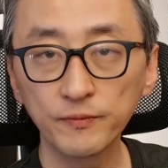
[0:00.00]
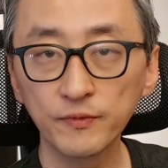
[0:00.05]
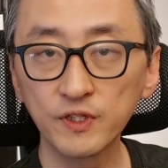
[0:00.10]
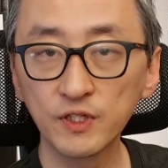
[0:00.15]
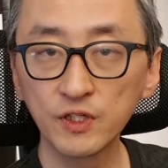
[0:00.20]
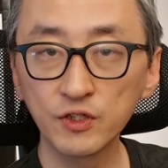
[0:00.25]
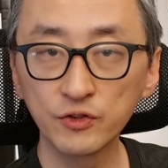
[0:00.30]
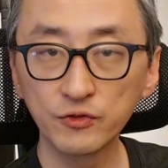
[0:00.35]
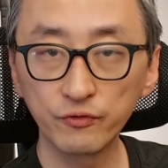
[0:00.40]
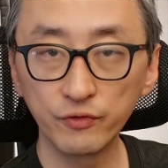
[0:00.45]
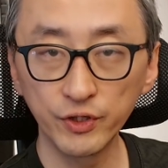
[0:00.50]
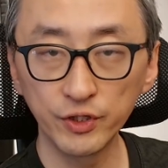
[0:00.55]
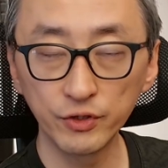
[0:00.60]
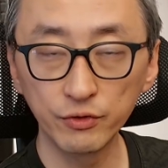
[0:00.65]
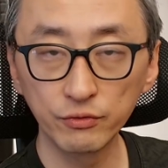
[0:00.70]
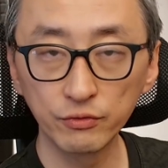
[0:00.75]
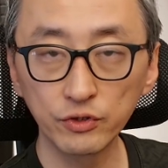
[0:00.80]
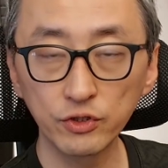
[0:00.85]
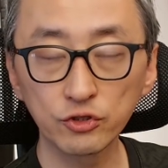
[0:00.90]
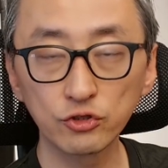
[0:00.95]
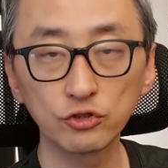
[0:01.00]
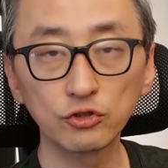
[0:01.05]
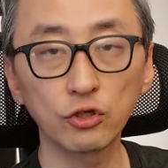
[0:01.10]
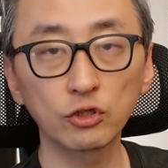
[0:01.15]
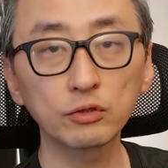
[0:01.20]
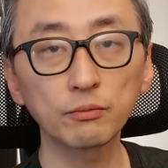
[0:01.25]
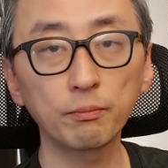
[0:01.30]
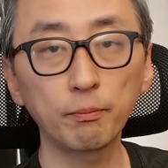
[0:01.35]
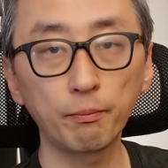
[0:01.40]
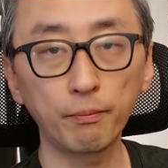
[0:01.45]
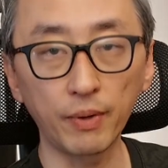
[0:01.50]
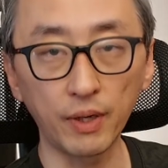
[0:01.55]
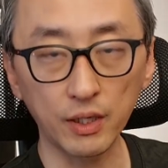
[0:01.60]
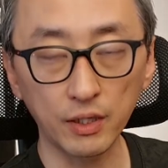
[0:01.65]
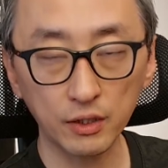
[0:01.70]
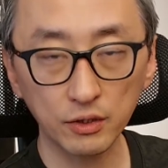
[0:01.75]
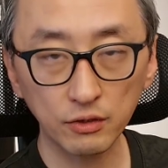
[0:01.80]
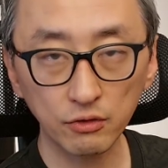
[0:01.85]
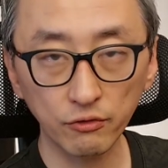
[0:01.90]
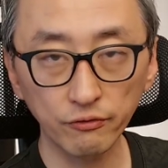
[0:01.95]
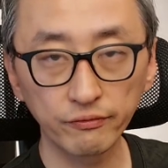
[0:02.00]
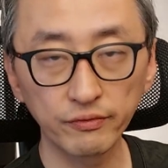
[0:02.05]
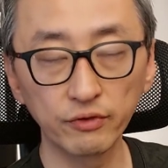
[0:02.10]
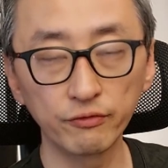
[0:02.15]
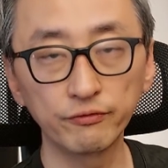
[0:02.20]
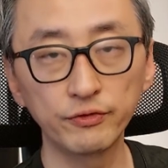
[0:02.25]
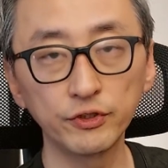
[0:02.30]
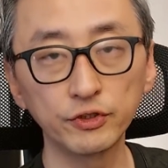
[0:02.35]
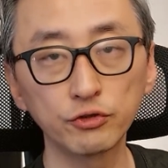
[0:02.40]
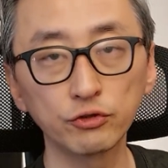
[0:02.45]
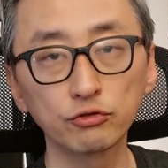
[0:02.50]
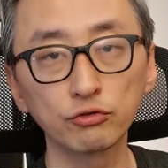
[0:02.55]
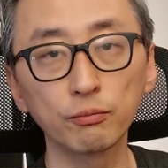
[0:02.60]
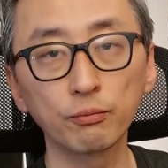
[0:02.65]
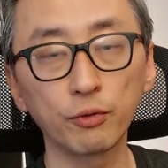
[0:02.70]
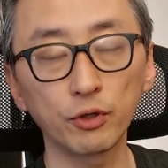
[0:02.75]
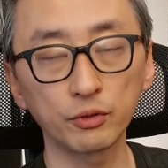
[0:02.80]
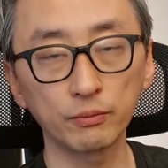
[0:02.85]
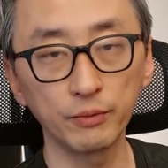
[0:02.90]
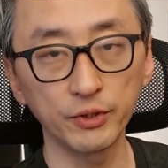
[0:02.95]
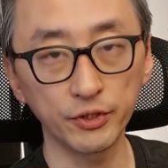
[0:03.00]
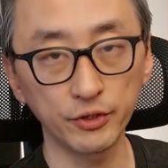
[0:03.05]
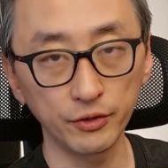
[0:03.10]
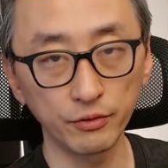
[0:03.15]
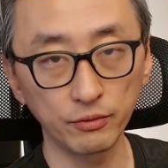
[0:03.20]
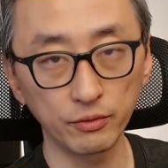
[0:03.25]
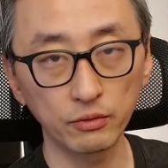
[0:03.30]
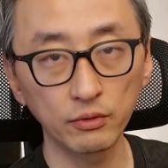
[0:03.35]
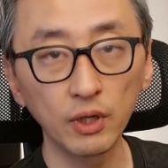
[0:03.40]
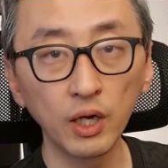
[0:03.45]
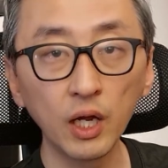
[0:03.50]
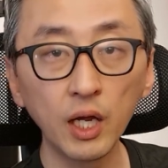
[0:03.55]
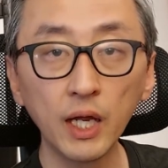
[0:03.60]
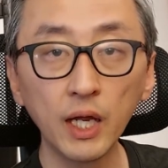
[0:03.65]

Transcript: This video is not part of the official support material,